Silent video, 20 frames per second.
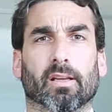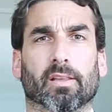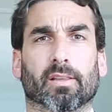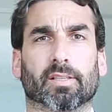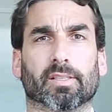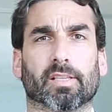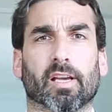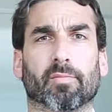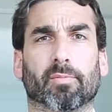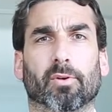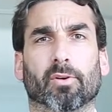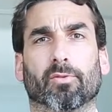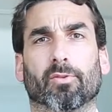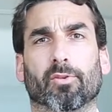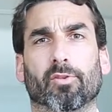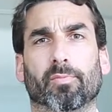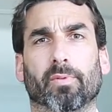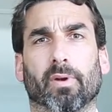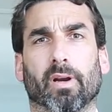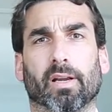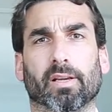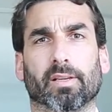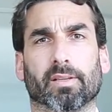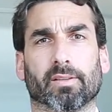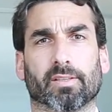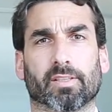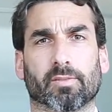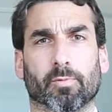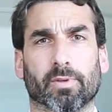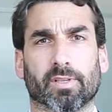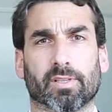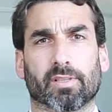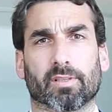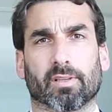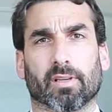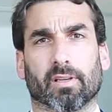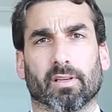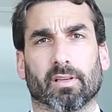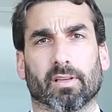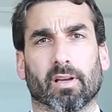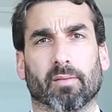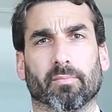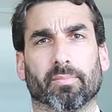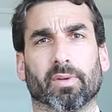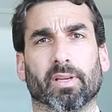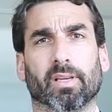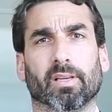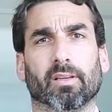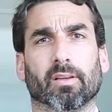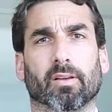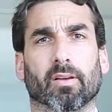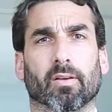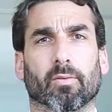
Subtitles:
The South Pole Group are a Swiss company